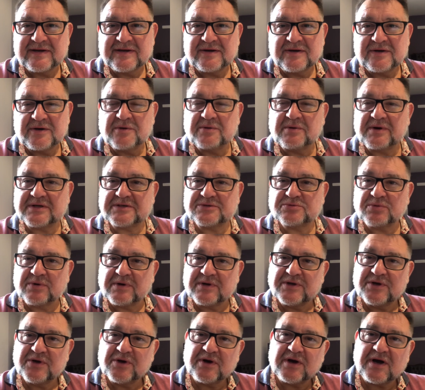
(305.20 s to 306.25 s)
Who has
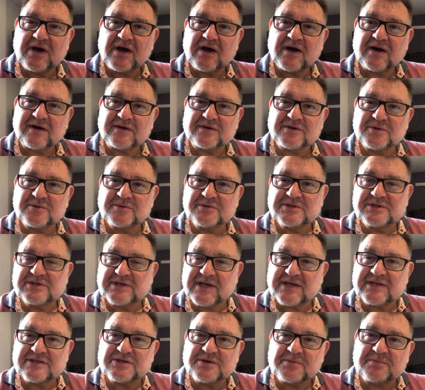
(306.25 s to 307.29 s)
won your heart? Who
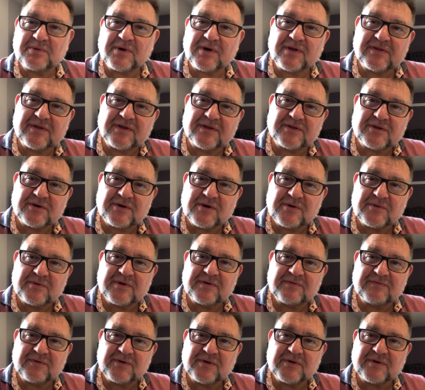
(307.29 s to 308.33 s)
sits upon the throne
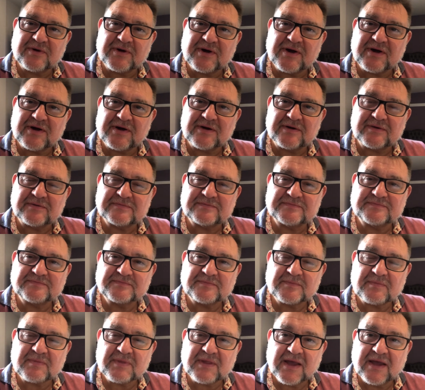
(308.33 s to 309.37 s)
of your heart?
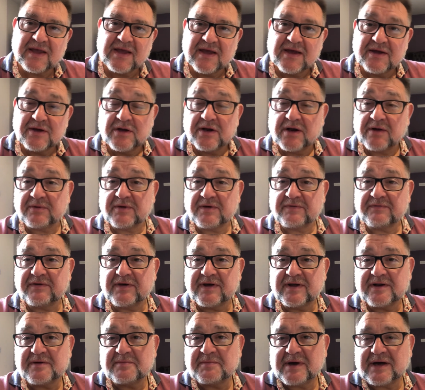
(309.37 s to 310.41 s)
You know, you've
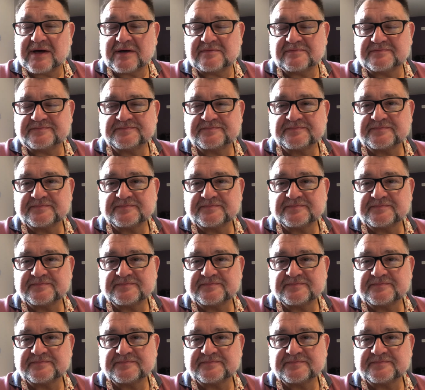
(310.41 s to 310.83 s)
heard about